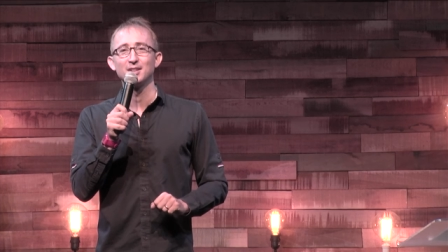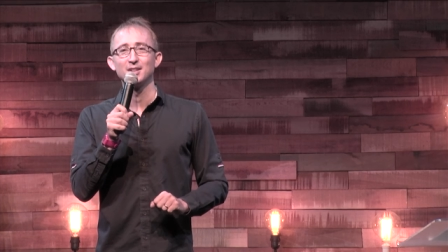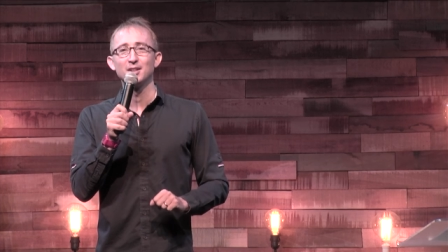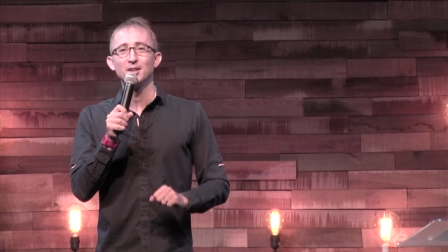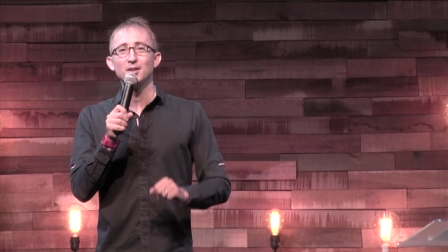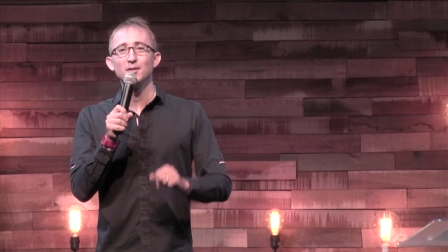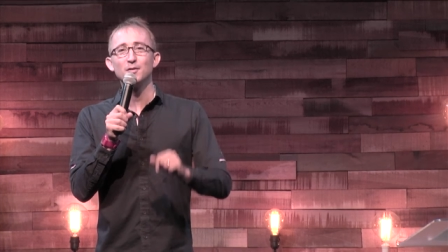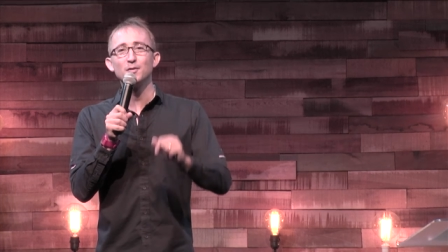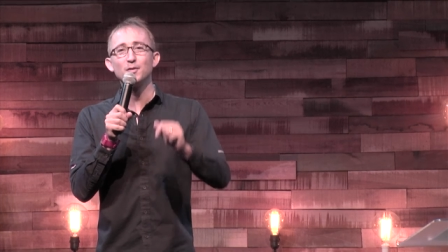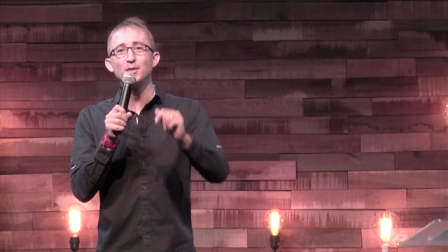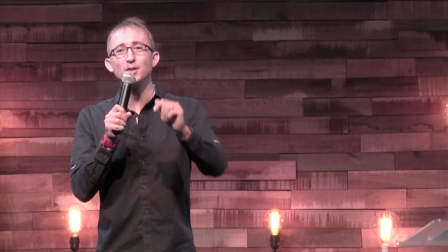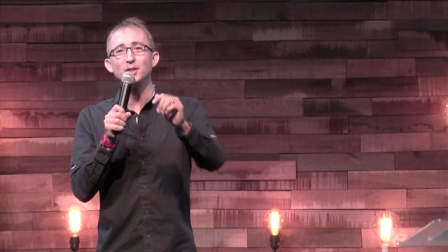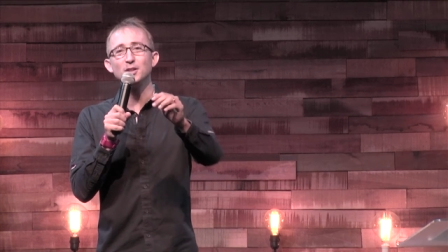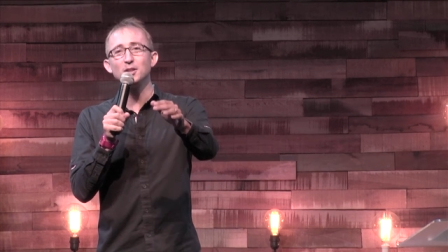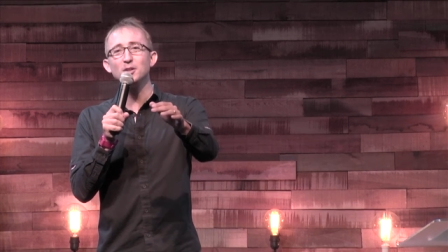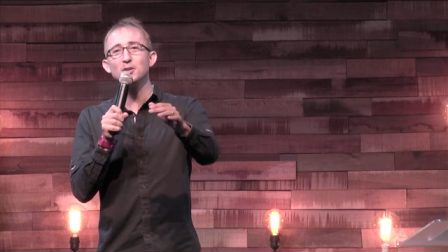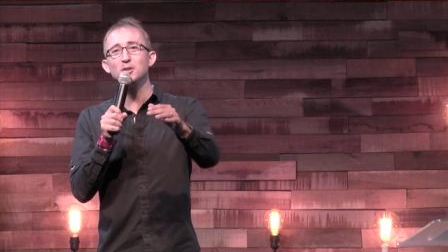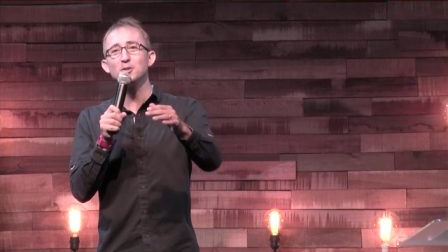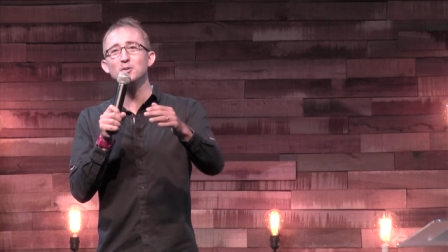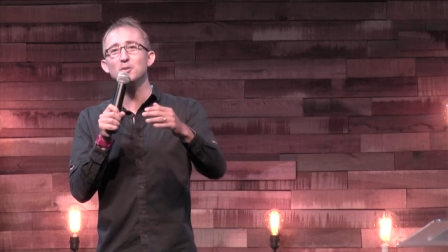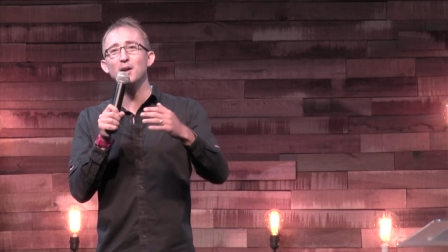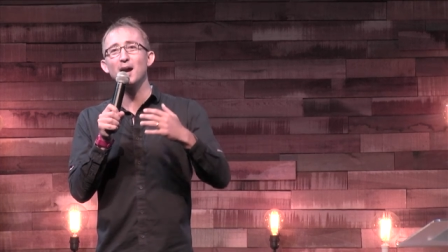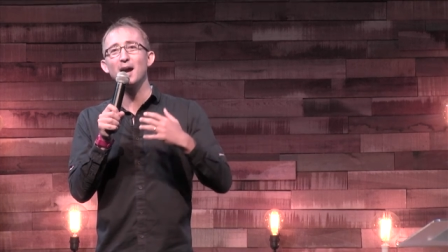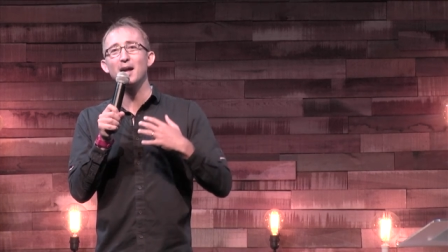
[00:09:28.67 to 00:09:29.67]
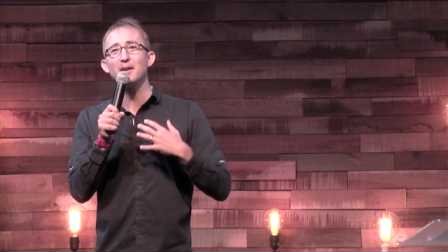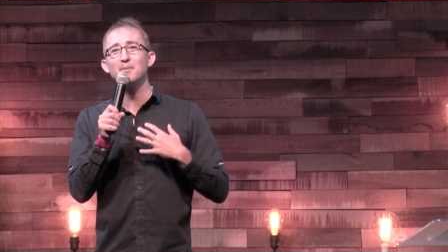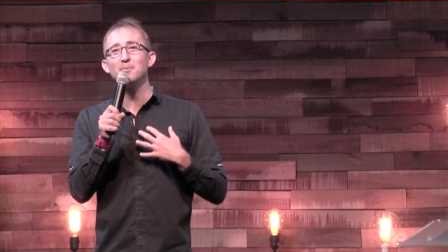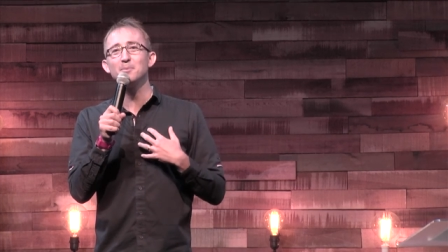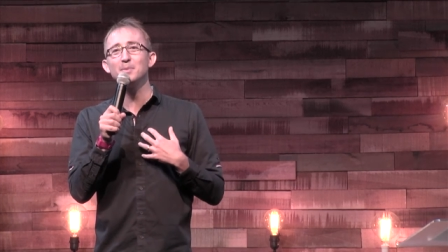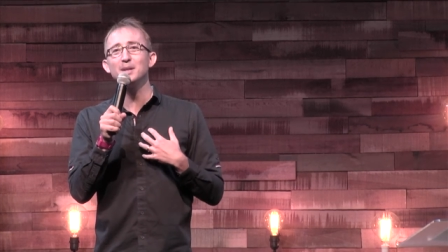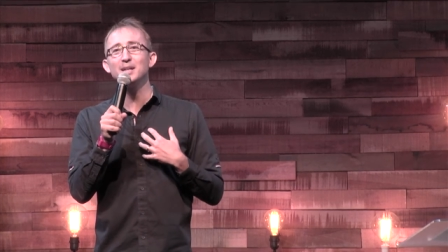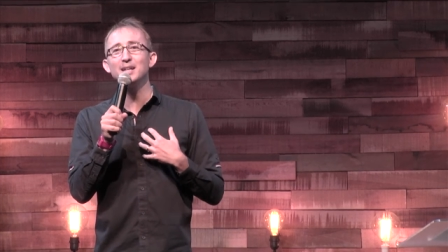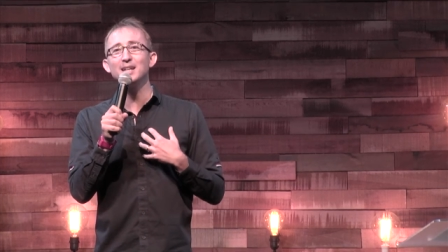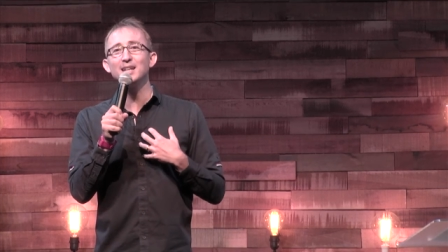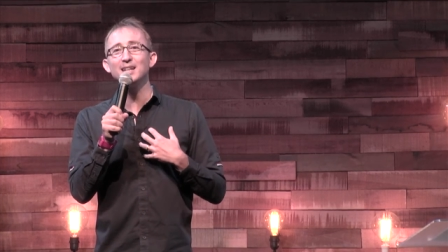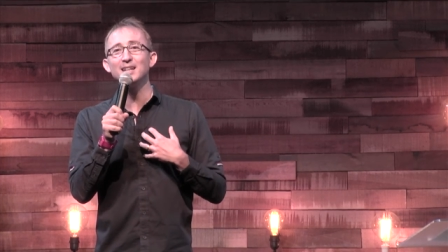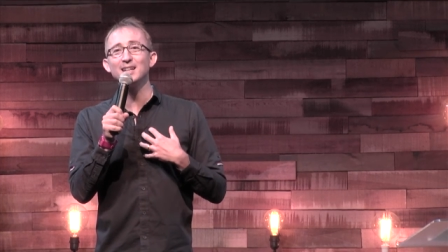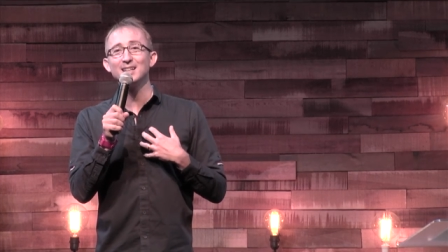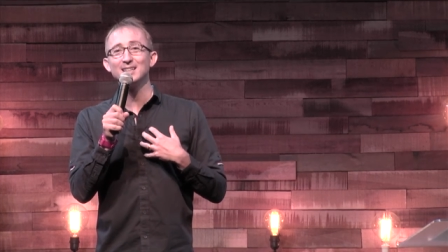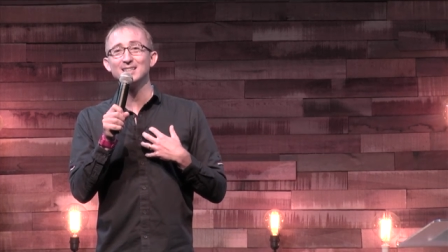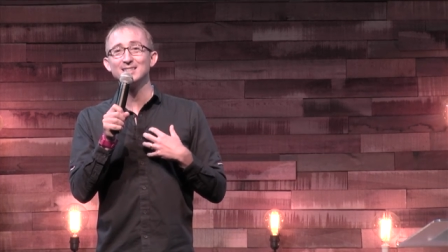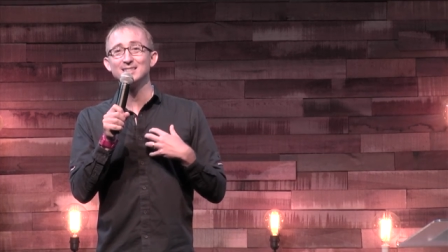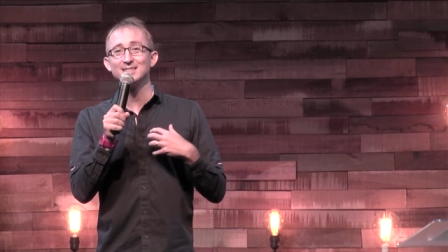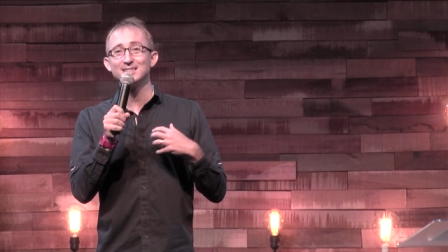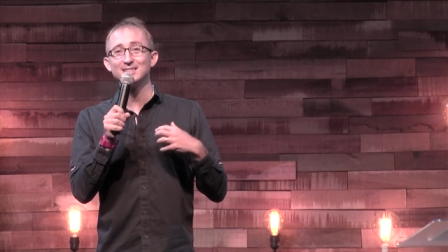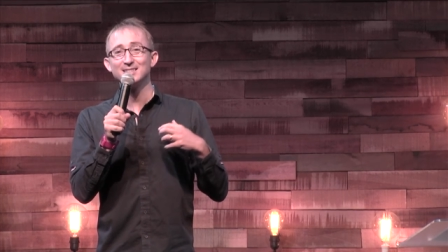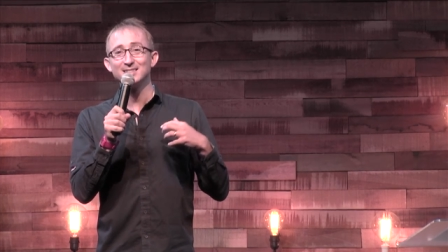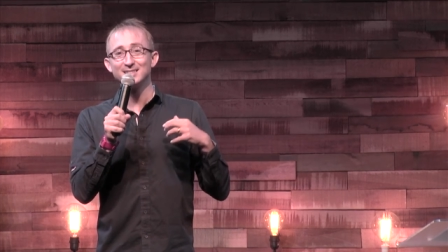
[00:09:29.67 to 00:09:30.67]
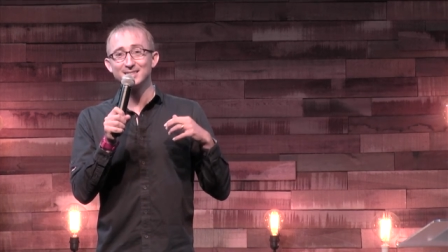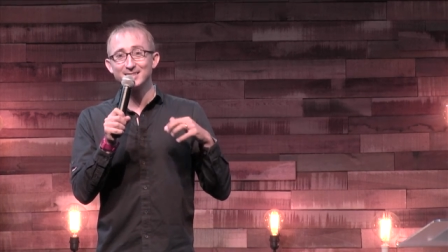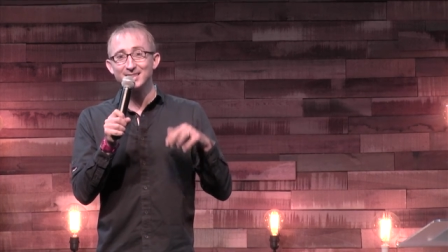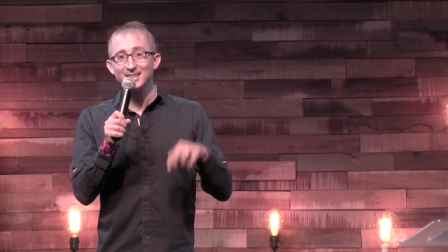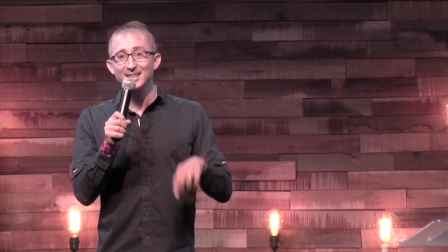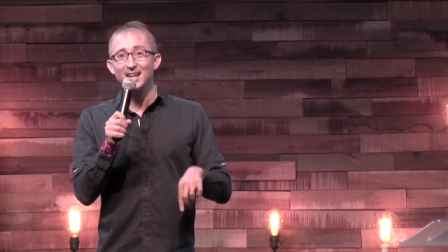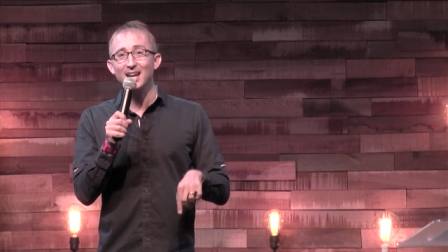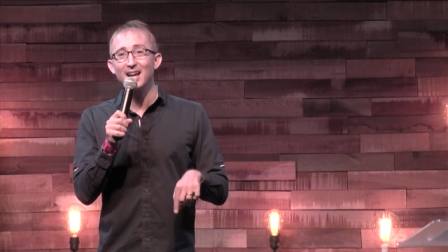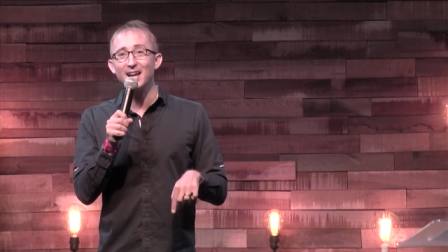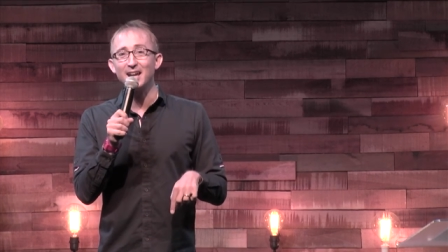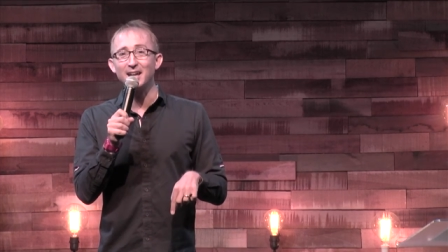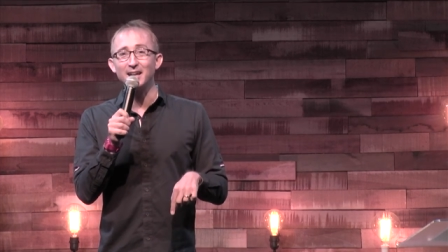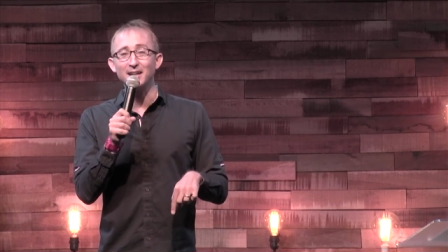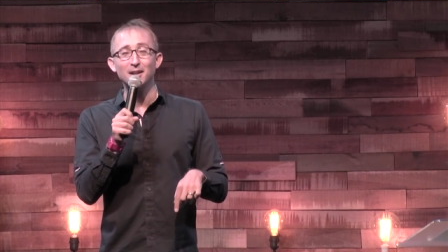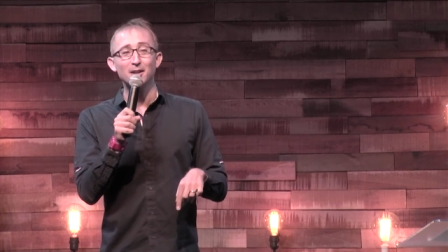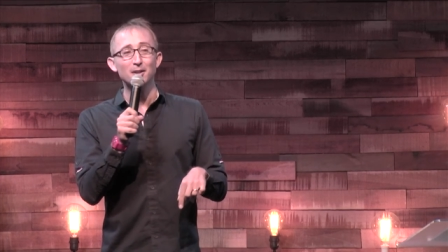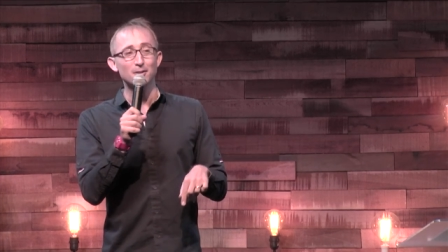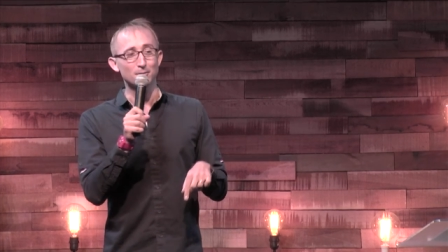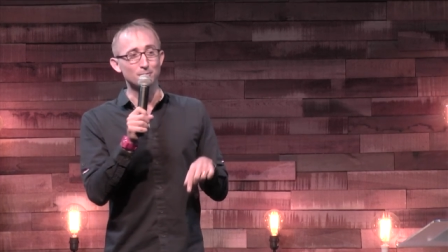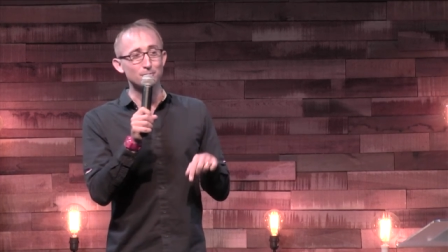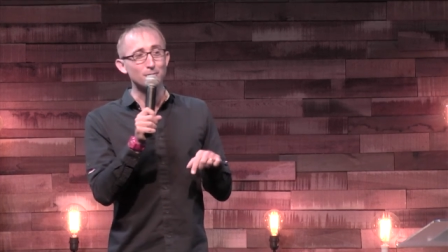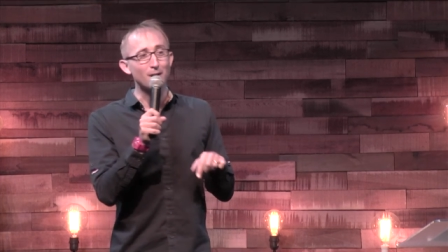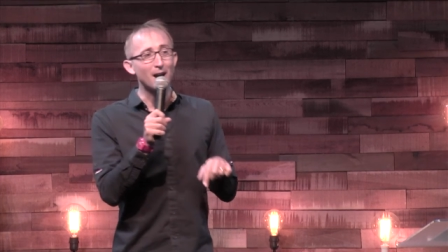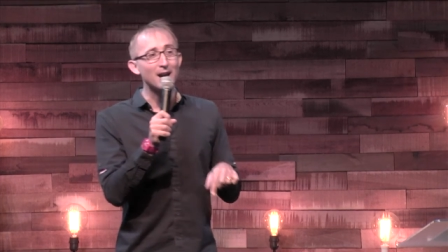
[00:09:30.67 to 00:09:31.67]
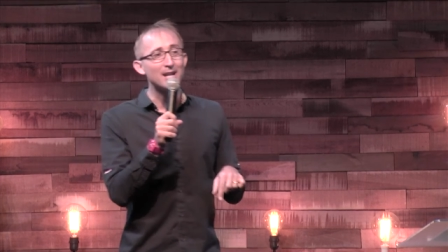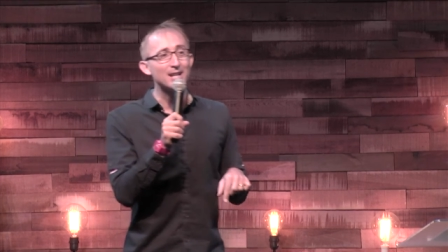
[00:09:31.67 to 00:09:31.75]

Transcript: for you and me today, right